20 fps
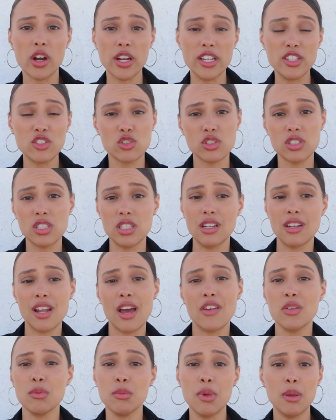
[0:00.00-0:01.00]
interested in
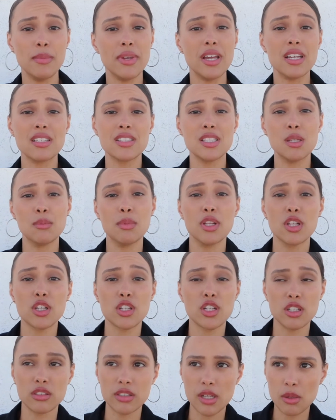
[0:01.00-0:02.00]
having maybe a similar
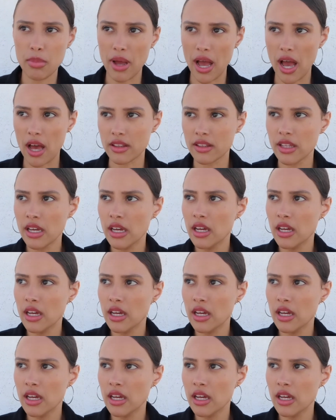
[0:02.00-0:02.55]
career path,